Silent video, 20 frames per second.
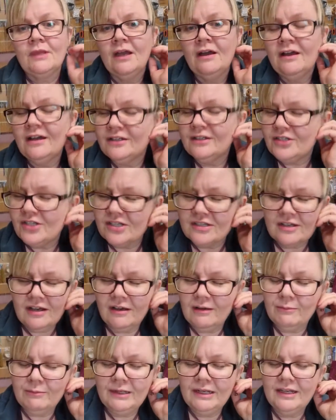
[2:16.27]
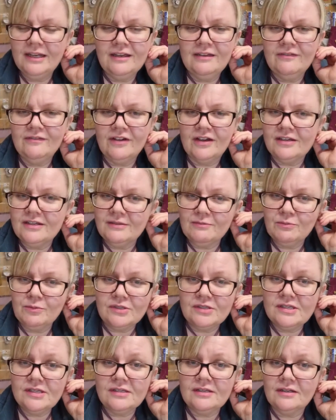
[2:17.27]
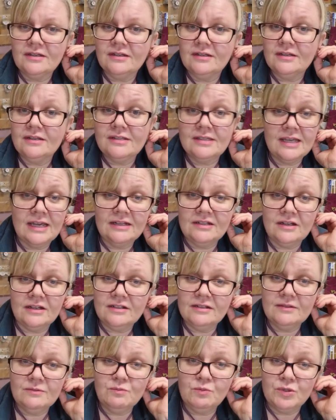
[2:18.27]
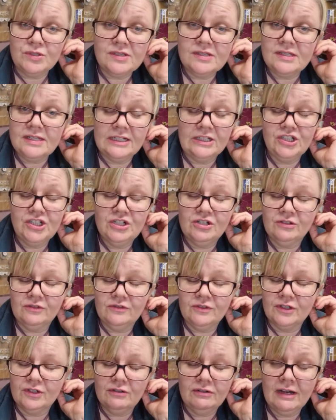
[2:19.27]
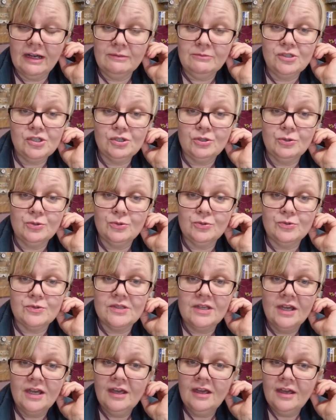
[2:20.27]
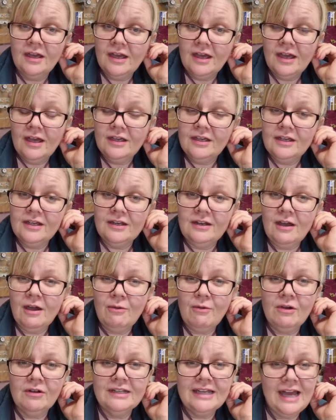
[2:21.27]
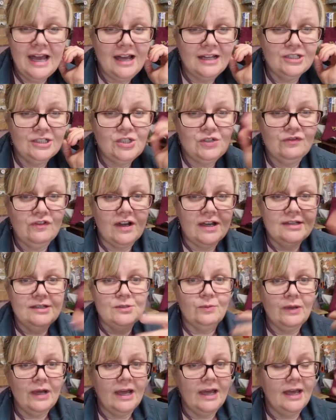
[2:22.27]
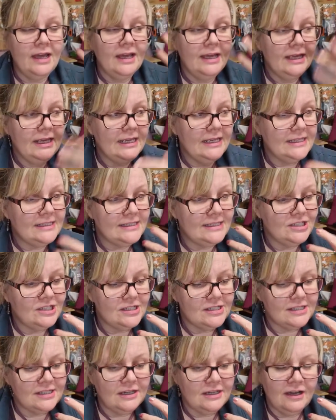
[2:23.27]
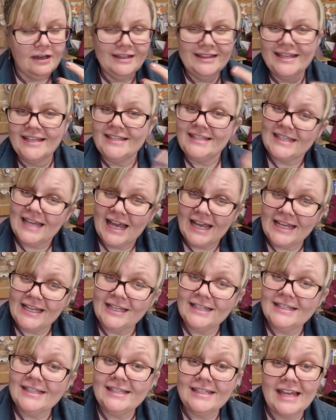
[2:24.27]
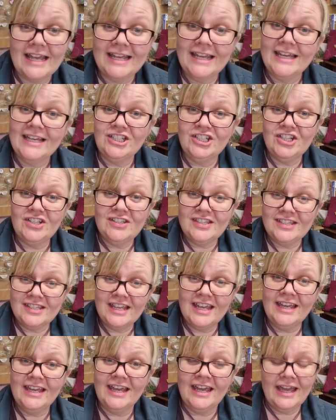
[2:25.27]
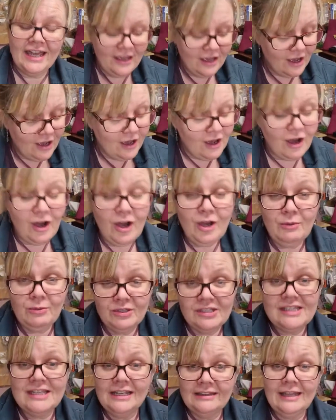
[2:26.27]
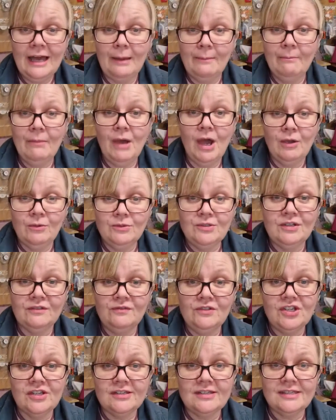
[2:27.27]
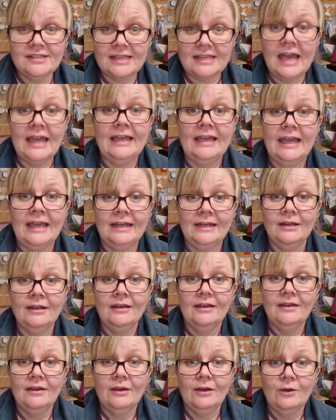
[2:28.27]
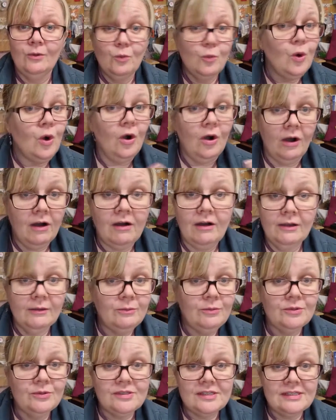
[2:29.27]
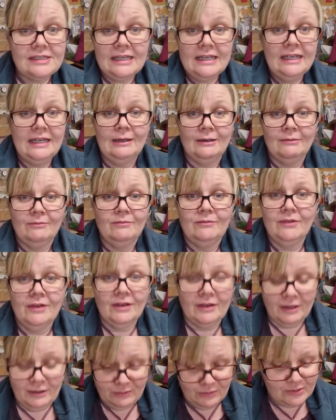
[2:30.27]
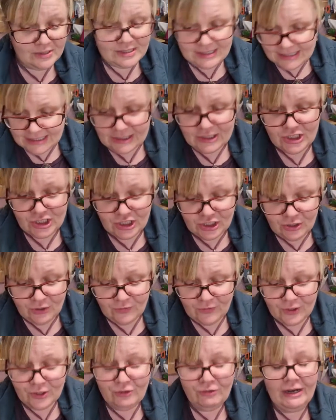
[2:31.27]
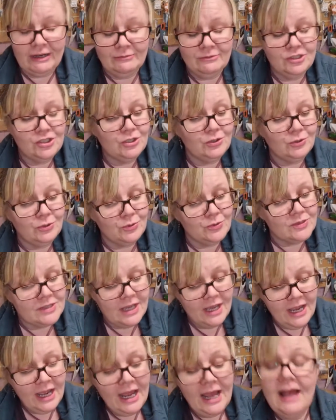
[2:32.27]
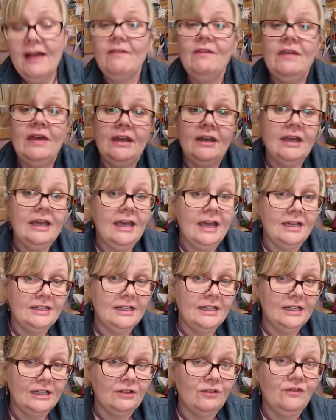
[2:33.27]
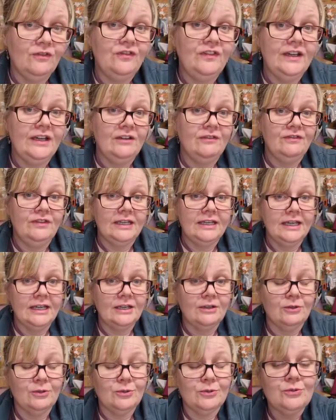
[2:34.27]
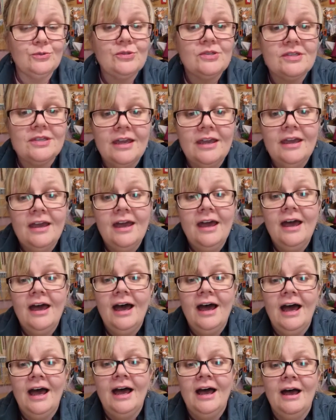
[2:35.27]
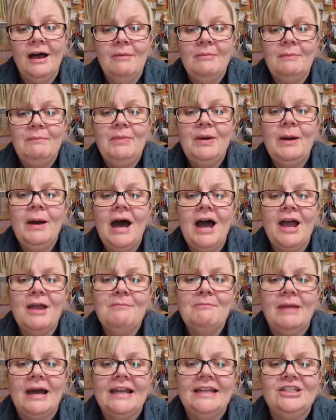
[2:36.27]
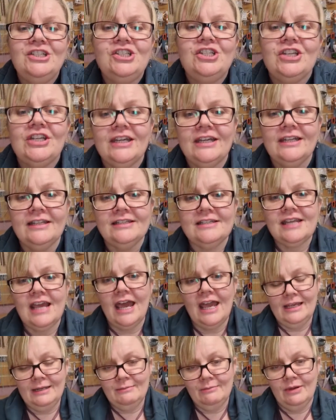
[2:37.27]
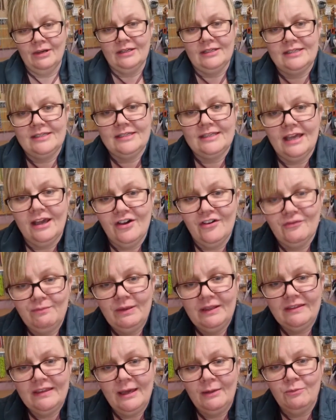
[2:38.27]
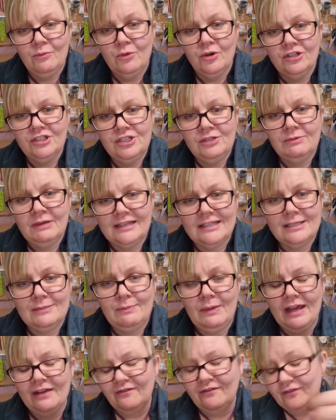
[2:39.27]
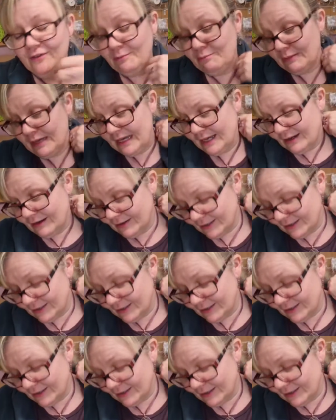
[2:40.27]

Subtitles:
I just can't believe I was stitching on the crown jewels. You know, on catchphrase where it's just like they say it as you see it. I was in that mode of just saying what I was seeing. I was stitching on the crown jewels, and then I had a little fit of the giggles. But I managed to contain myself. But then what do you expect from me?